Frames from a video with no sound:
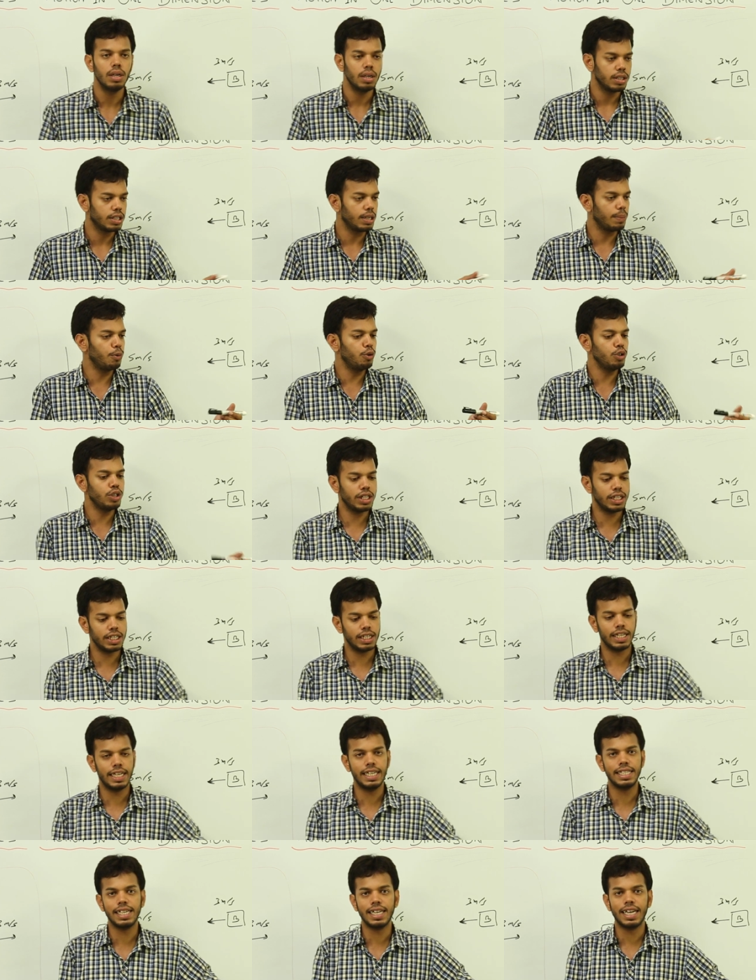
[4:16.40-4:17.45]
suppose there,
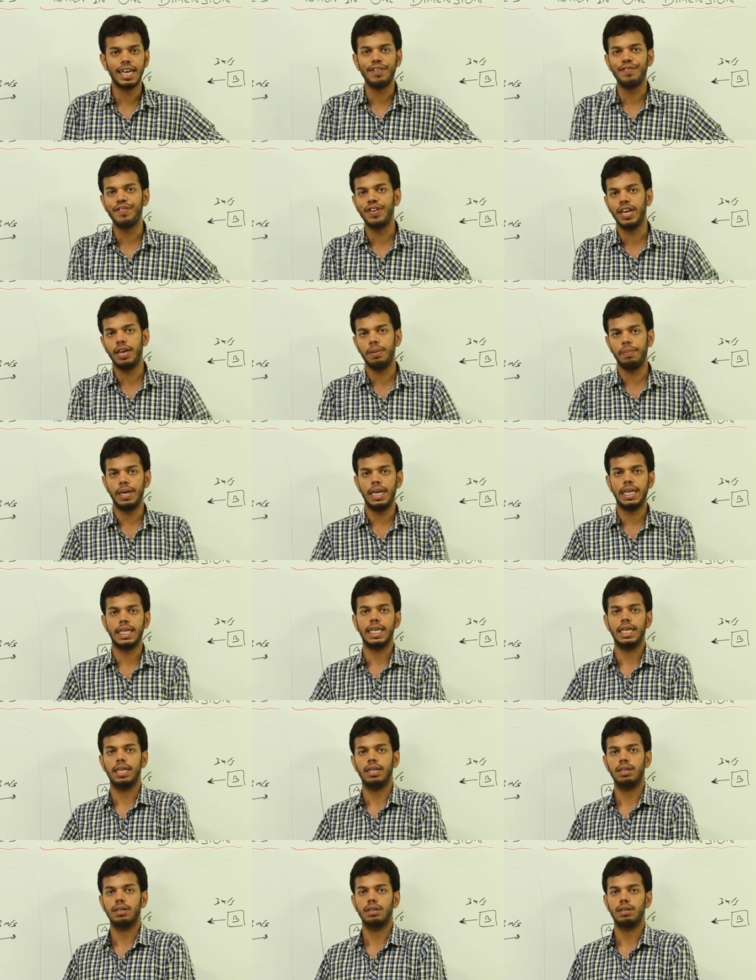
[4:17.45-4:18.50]
there is a conveyor belt
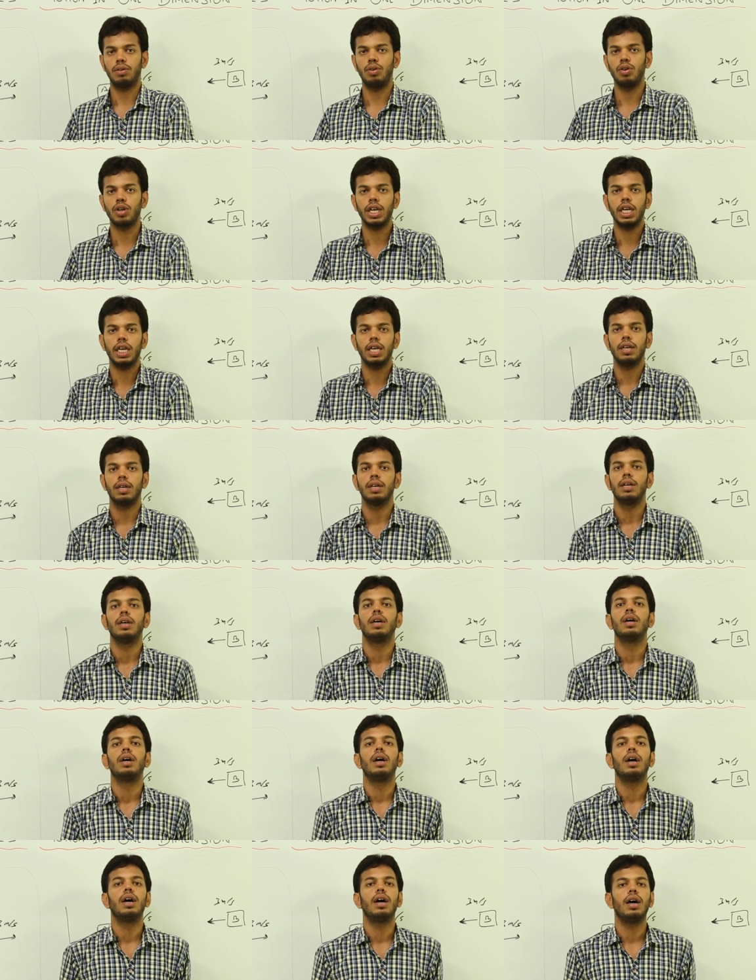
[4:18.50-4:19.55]
here okay
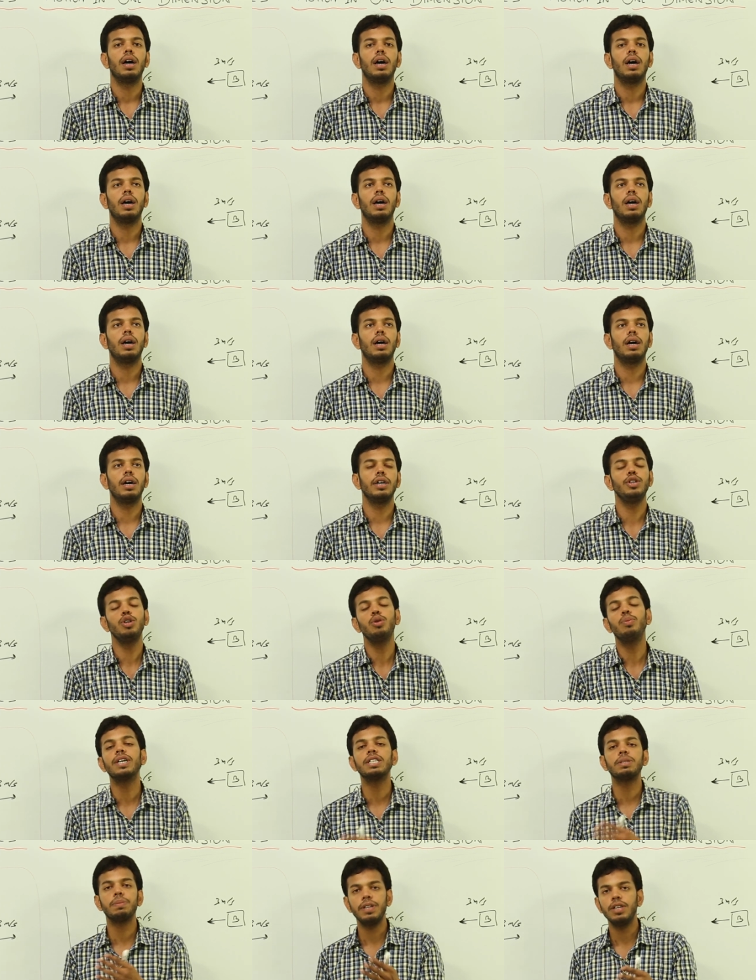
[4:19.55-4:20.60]
uh, you
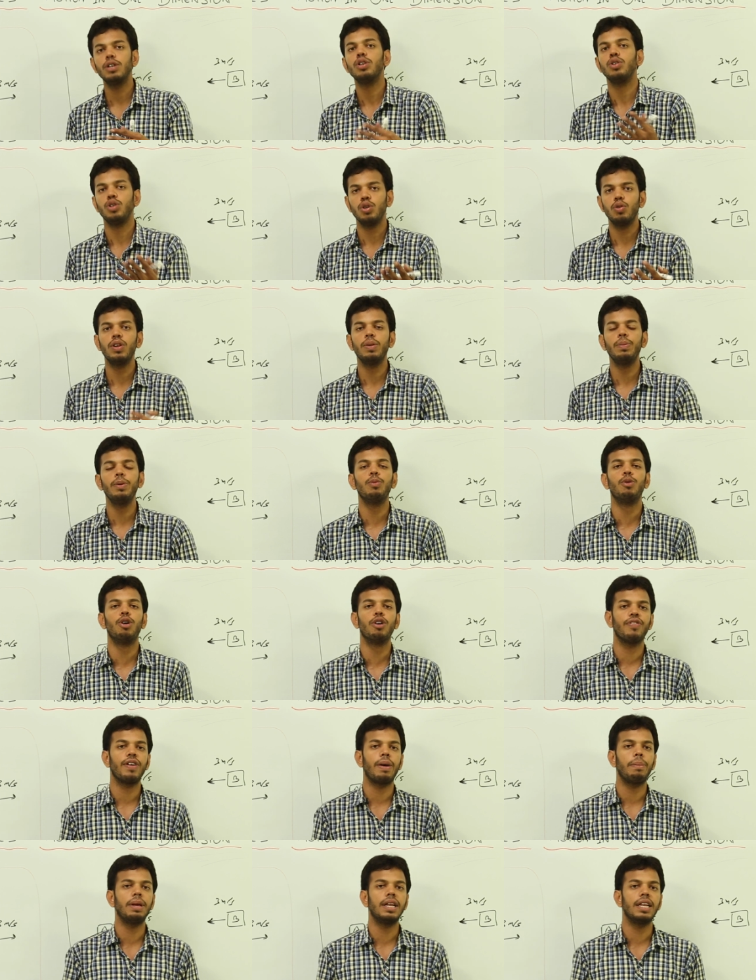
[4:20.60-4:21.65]
must be you will be more
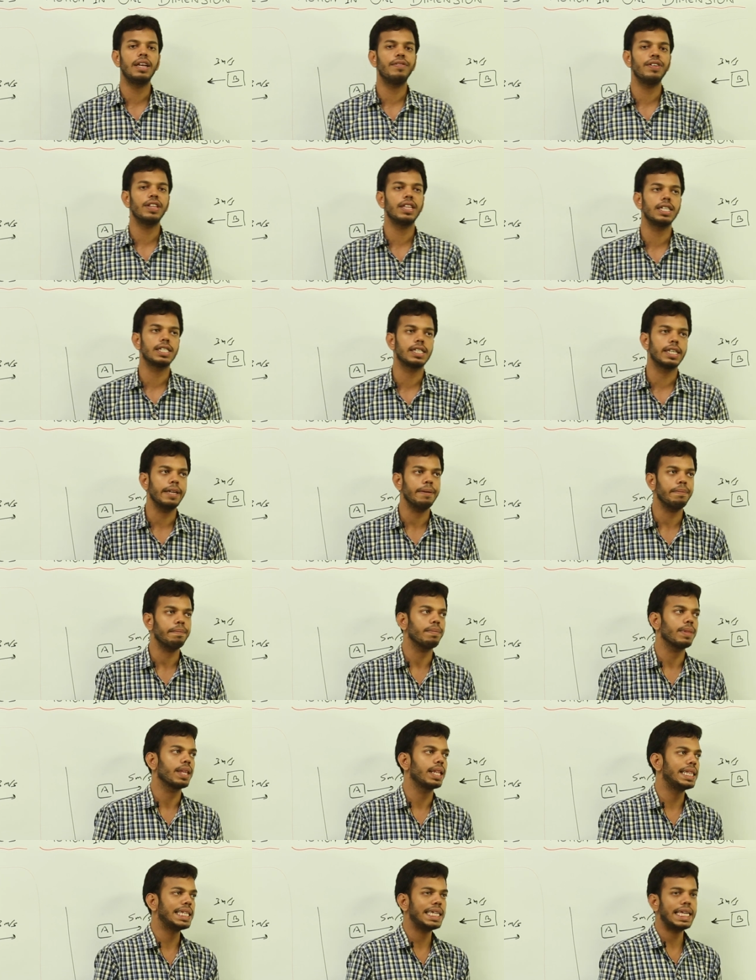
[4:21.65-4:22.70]
familiar with this thing
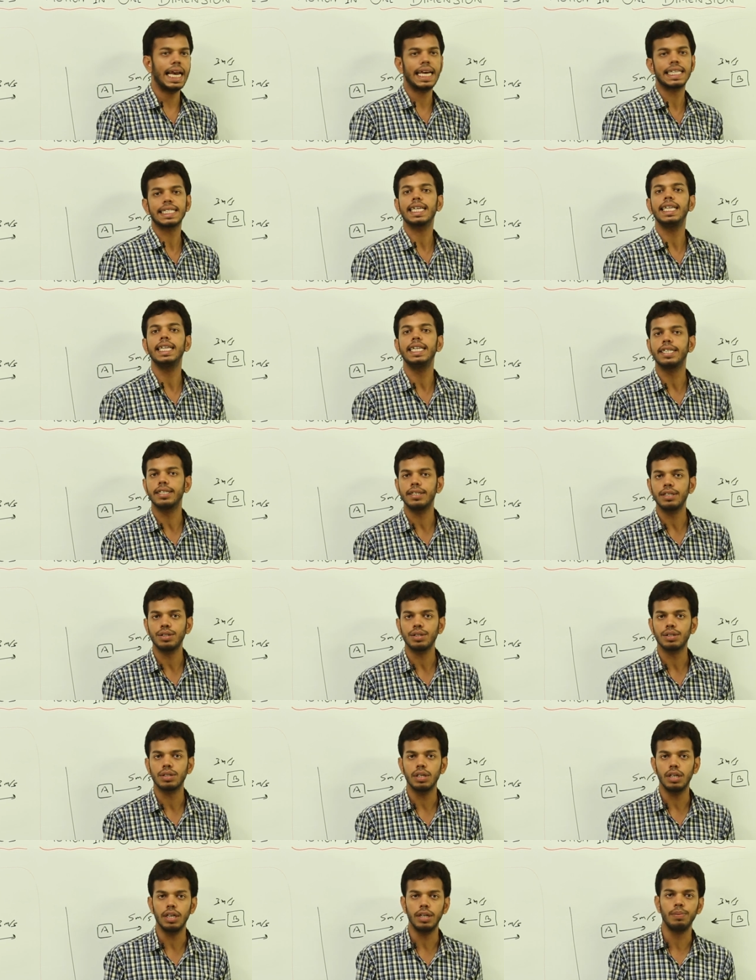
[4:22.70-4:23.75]
the
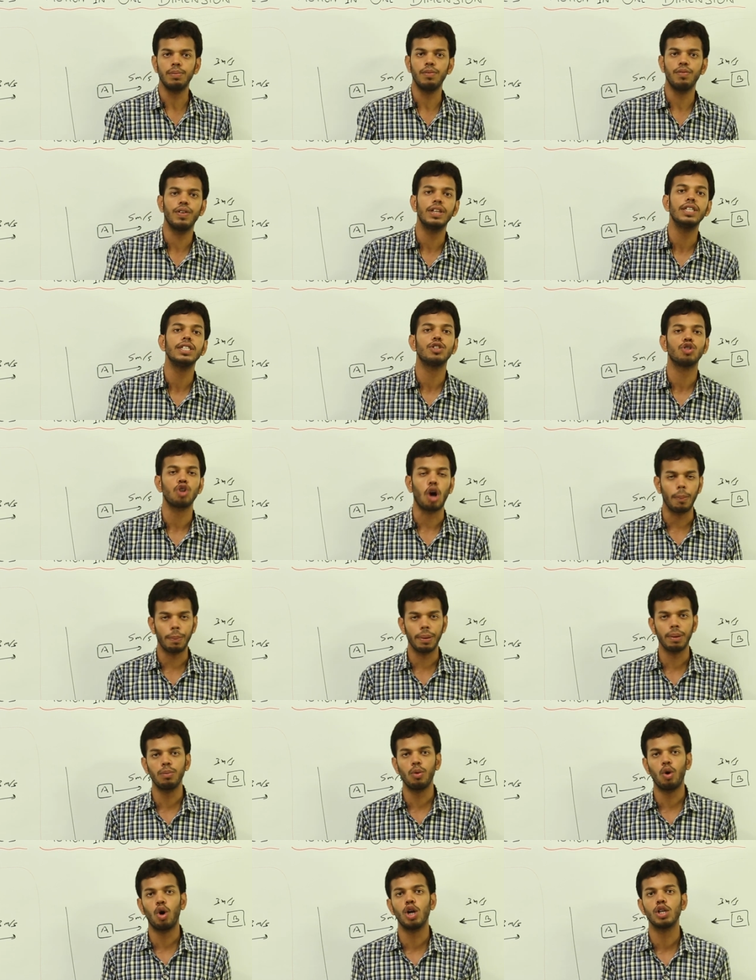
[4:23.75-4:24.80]
escalators in when
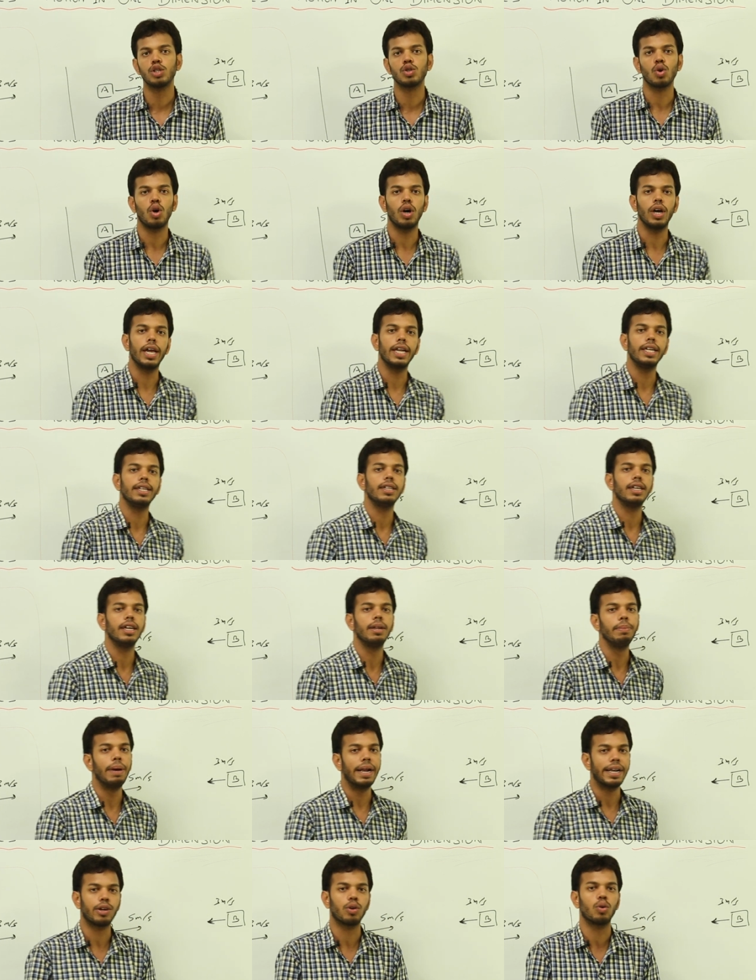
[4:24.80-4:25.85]
shopping malls and in
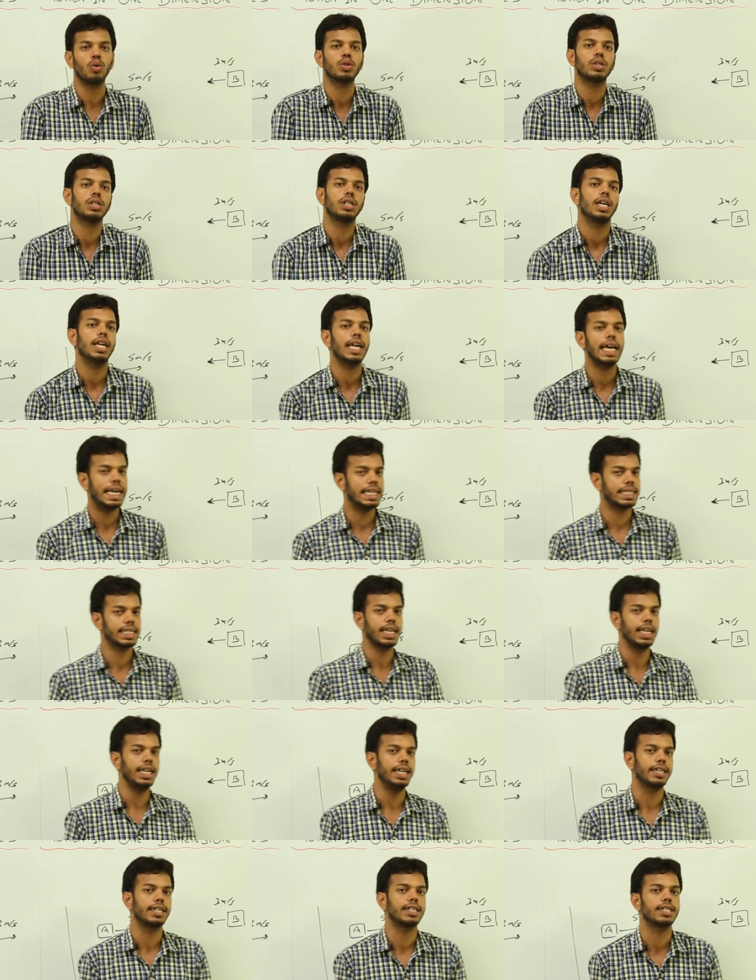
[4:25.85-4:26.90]
metros there are
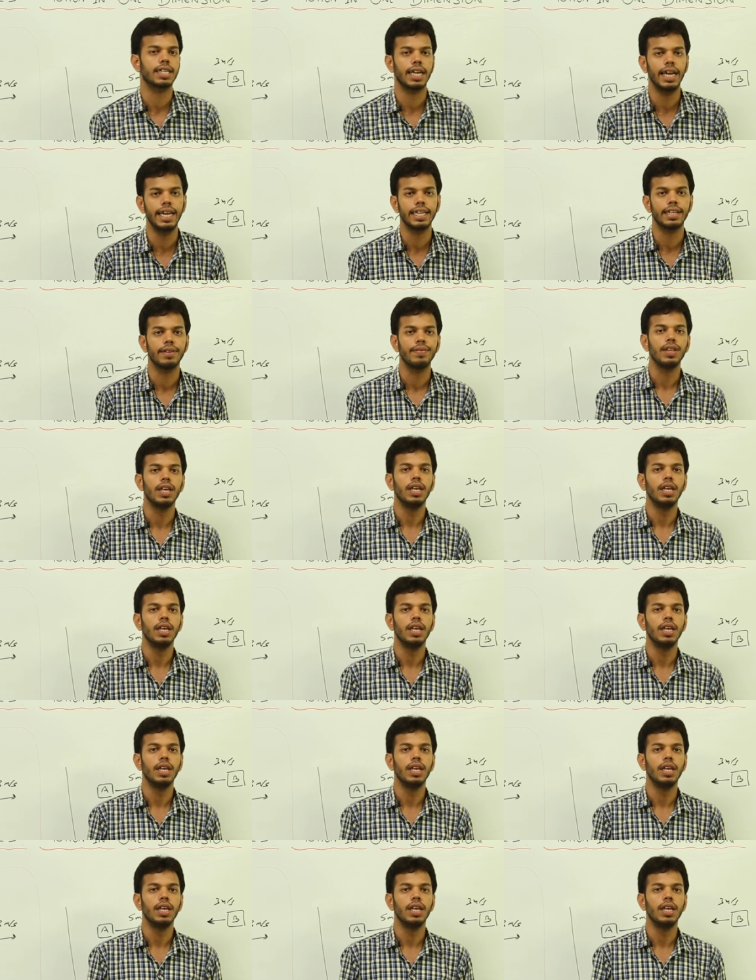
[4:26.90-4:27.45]
escalators right